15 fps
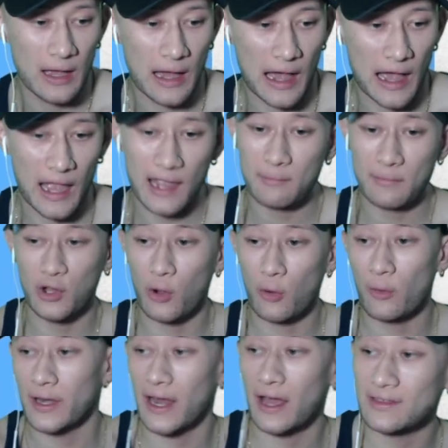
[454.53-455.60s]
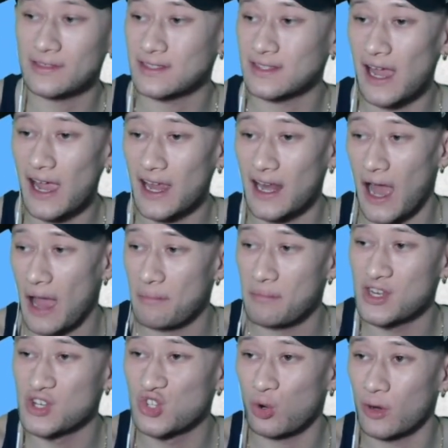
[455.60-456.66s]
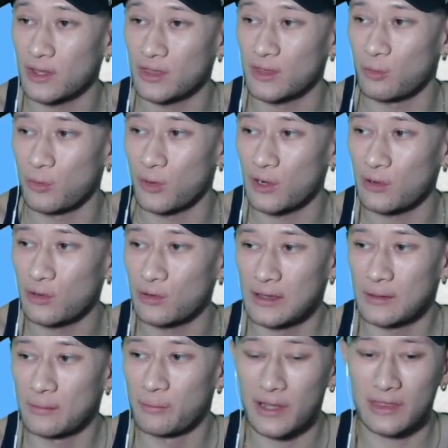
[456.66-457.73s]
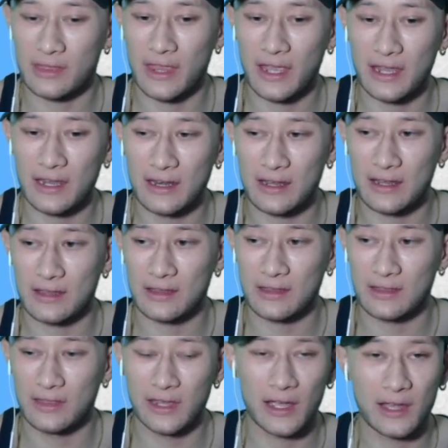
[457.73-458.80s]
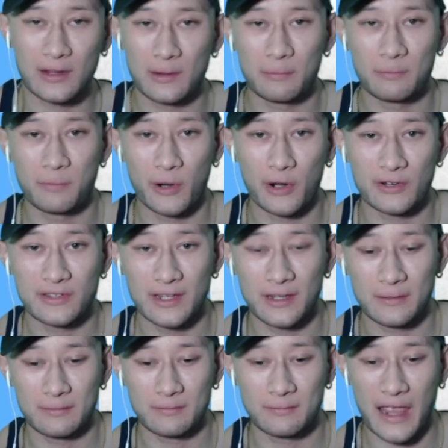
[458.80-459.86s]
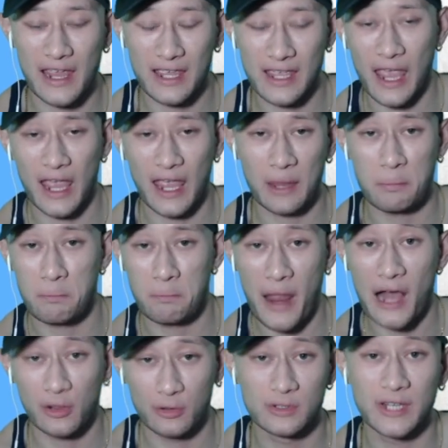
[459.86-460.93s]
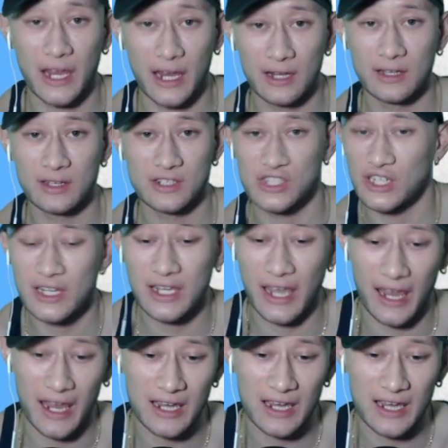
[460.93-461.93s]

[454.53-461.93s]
I'm going outside, I'm enjoying the world, but then the other person, aka Palutena, she can't.